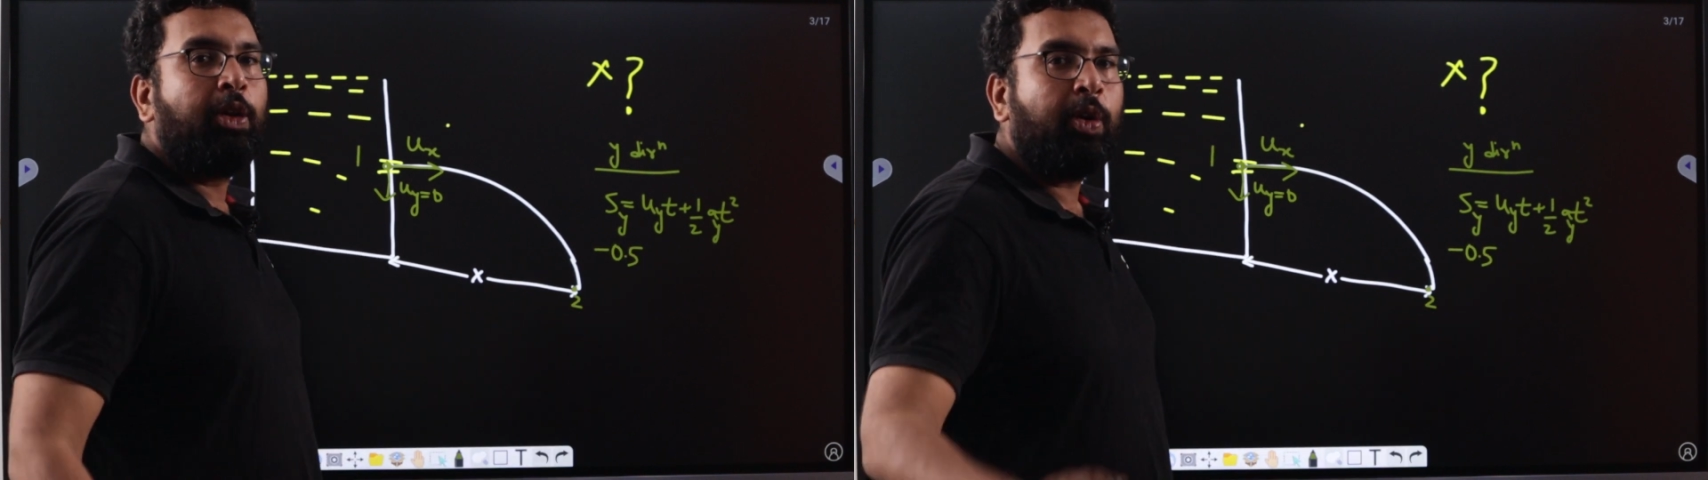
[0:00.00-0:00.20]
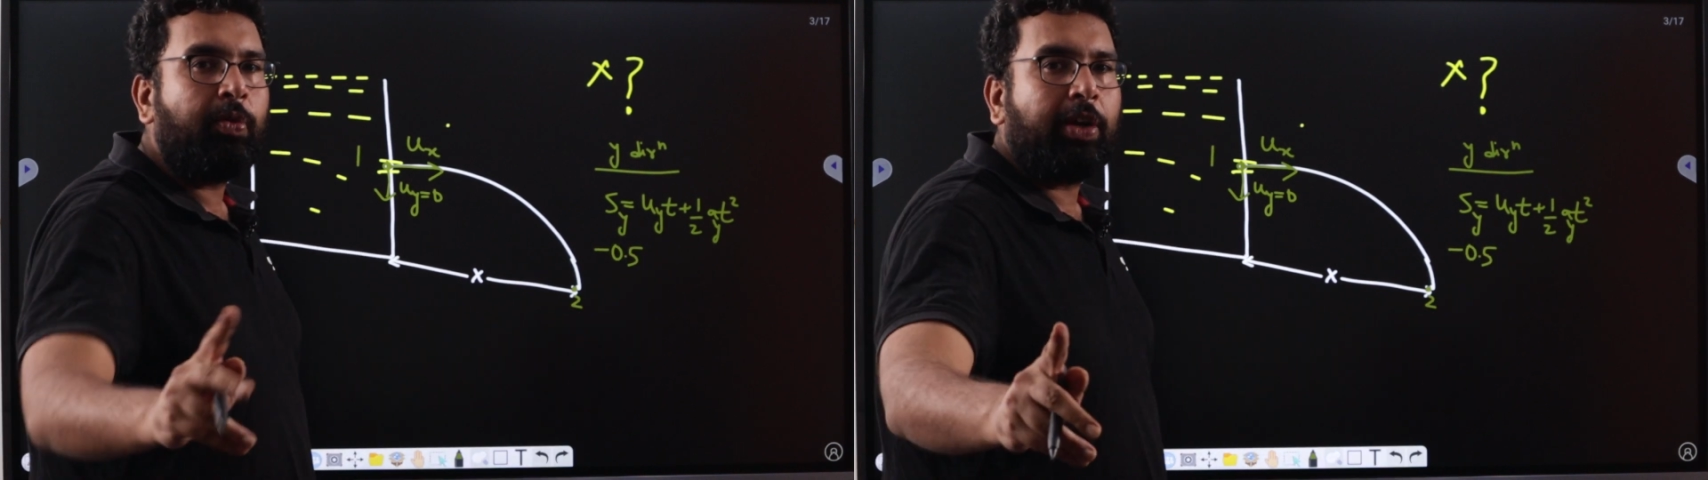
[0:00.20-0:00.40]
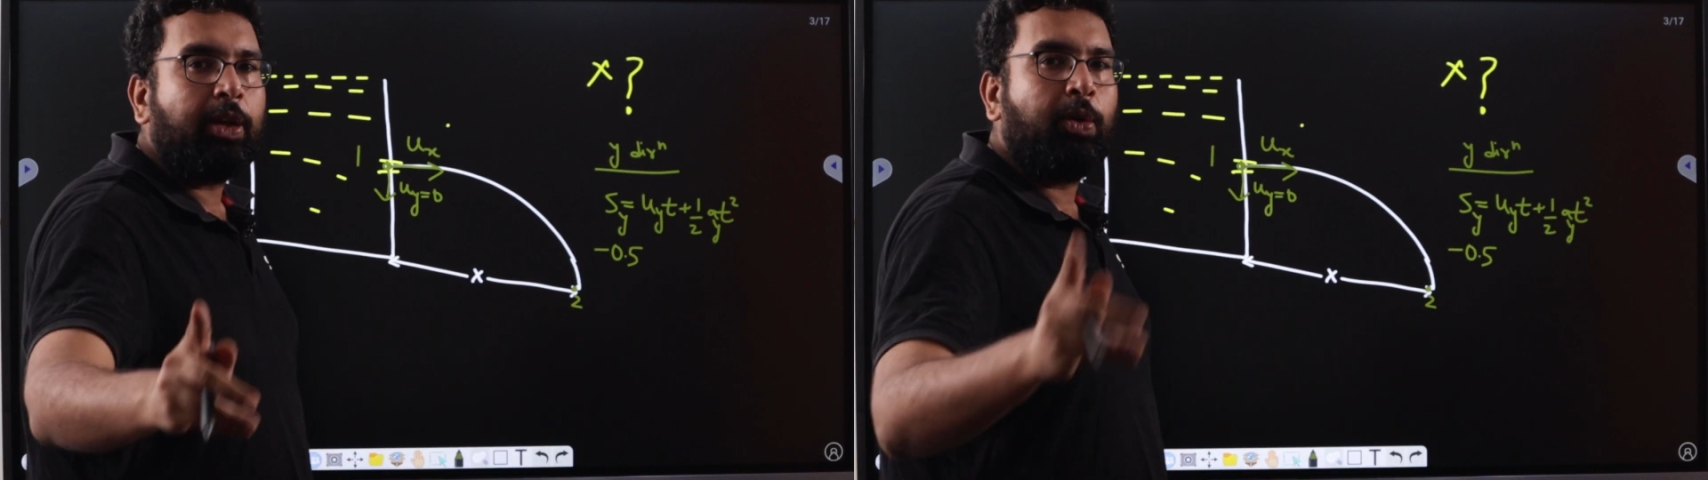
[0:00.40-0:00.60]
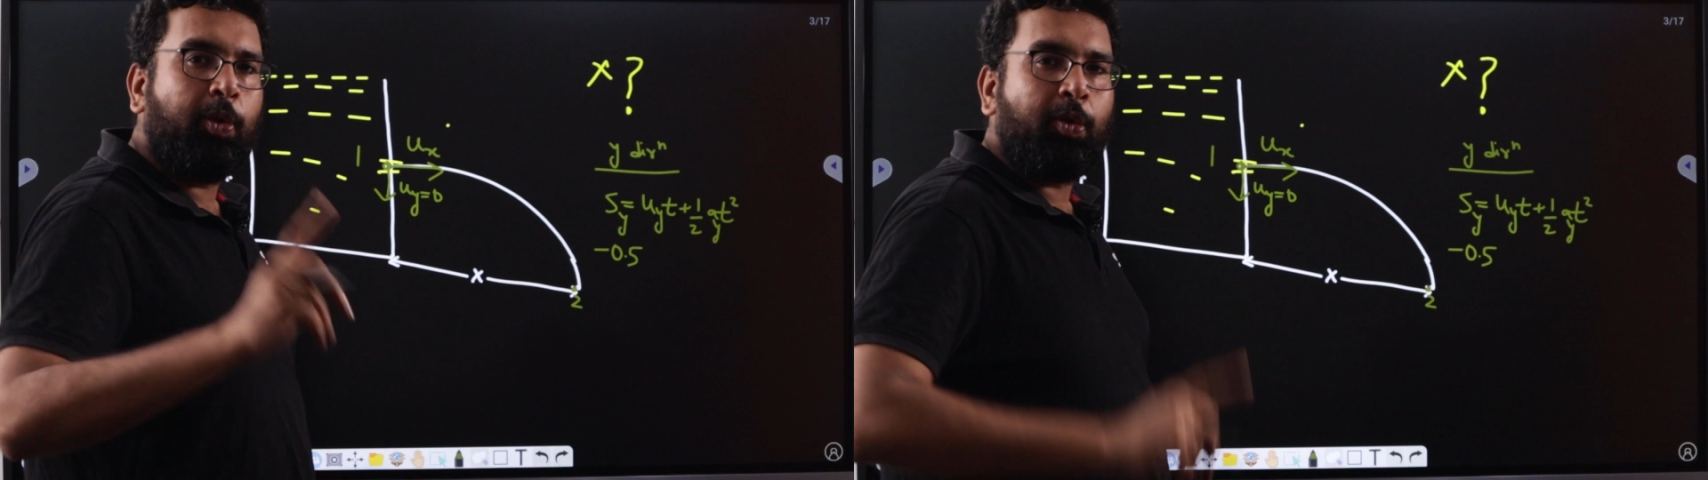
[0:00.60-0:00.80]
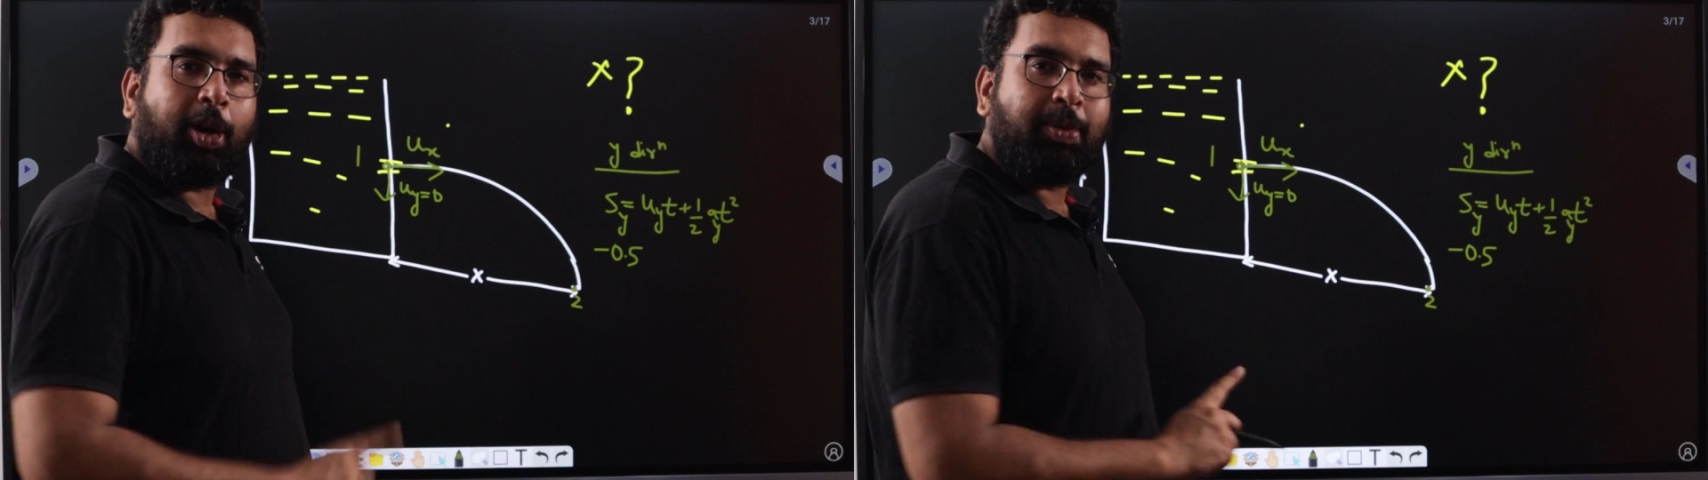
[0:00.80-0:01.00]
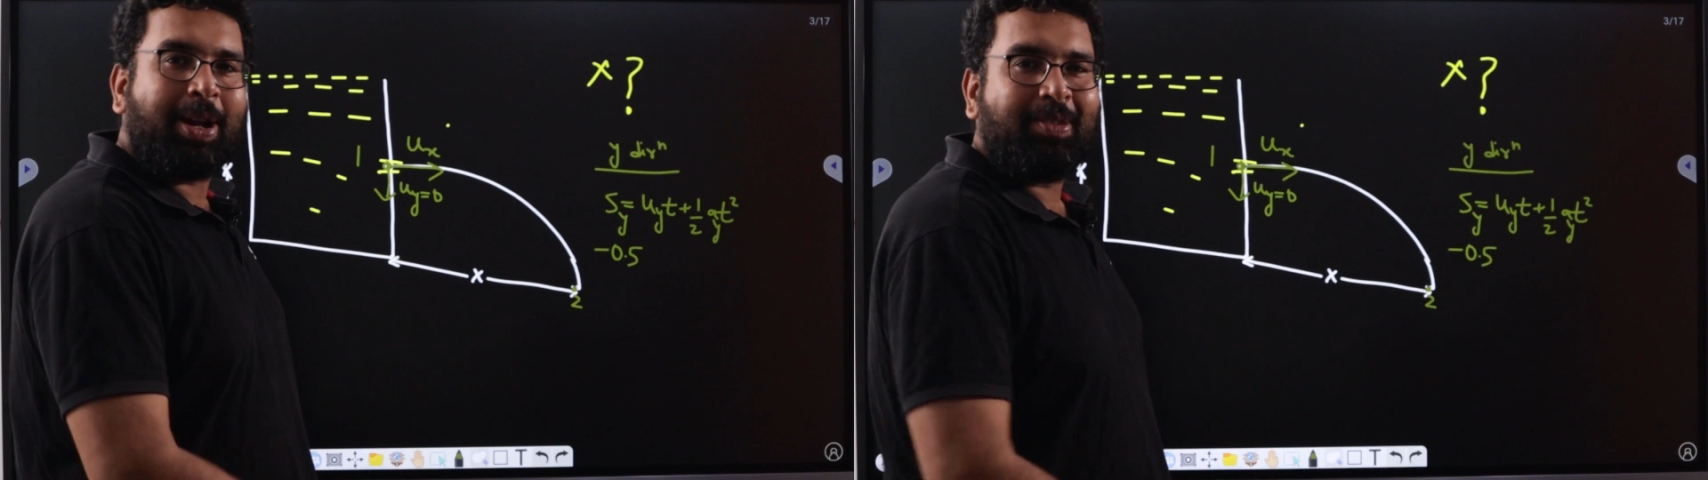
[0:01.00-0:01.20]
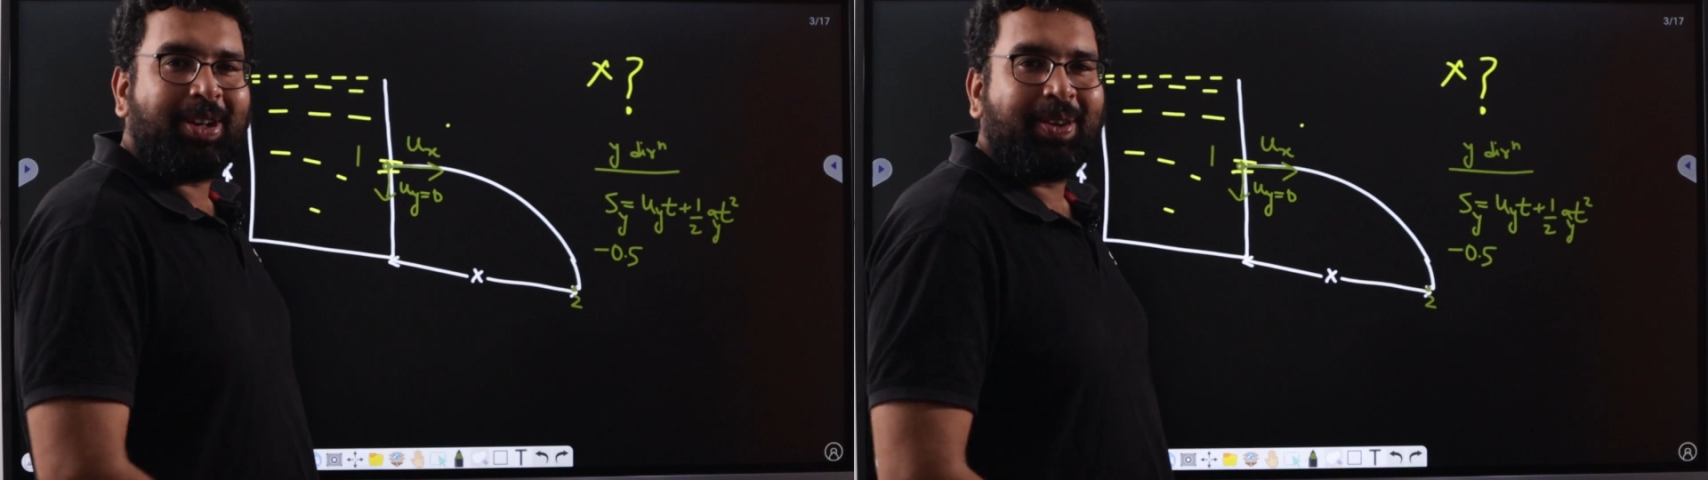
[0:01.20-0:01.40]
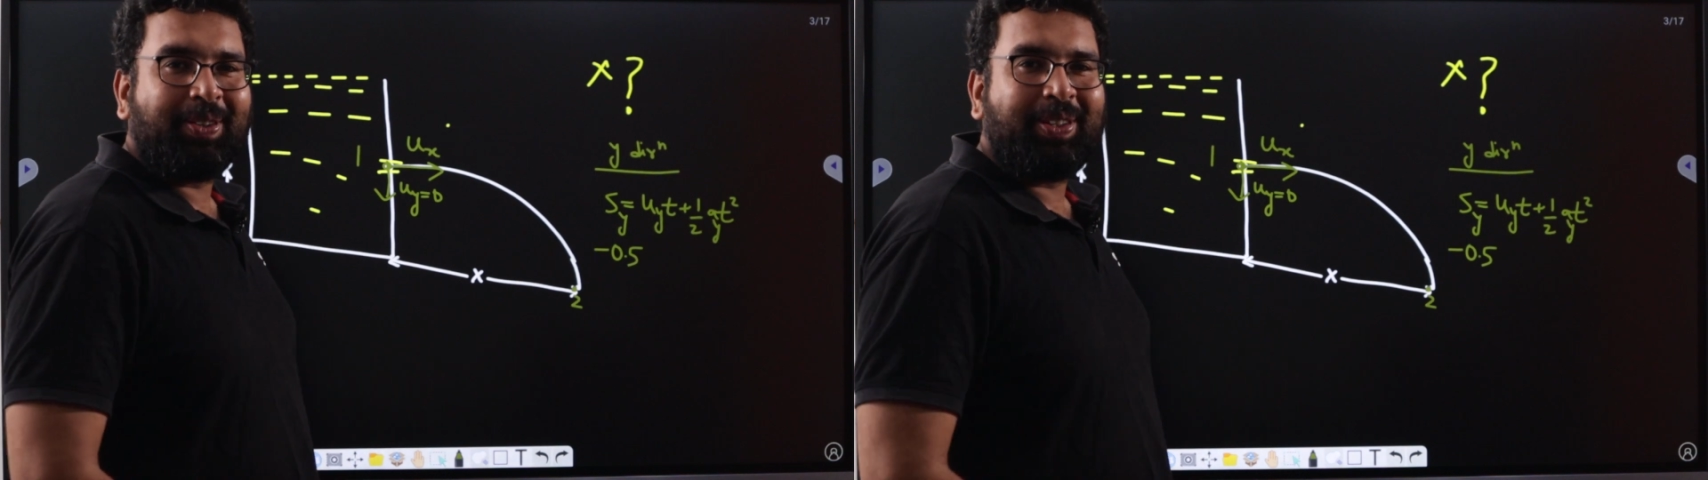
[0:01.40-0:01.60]
Don't worry, go watch my
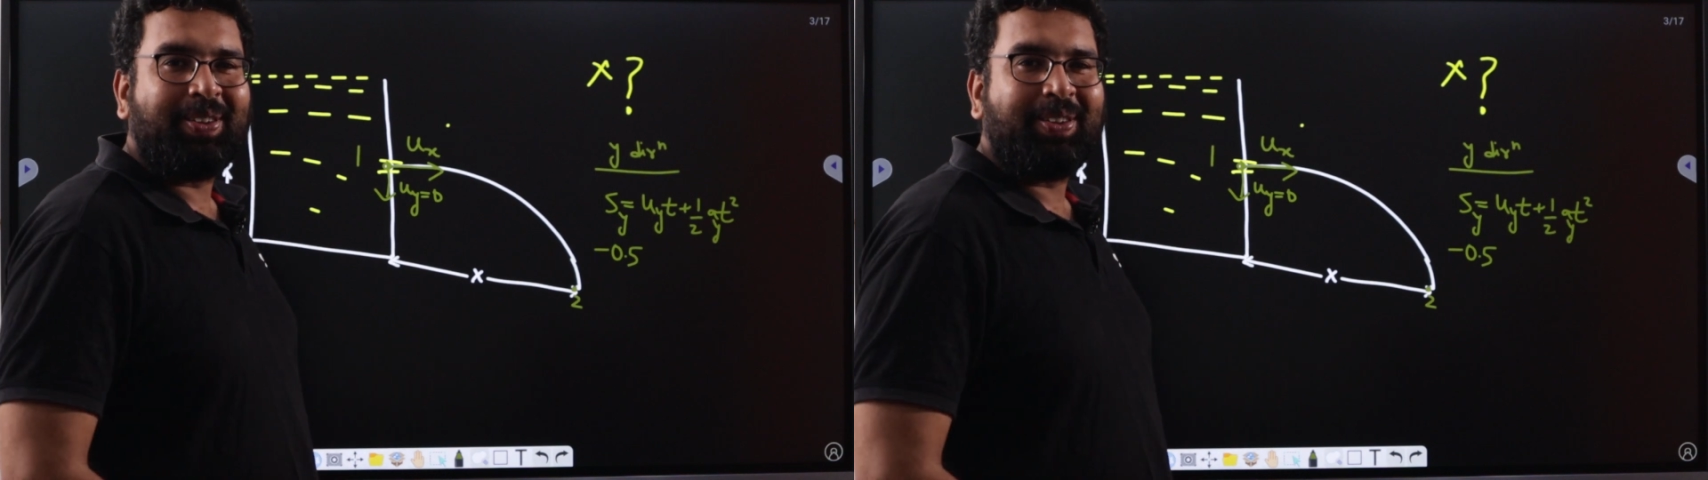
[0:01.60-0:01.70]
videos.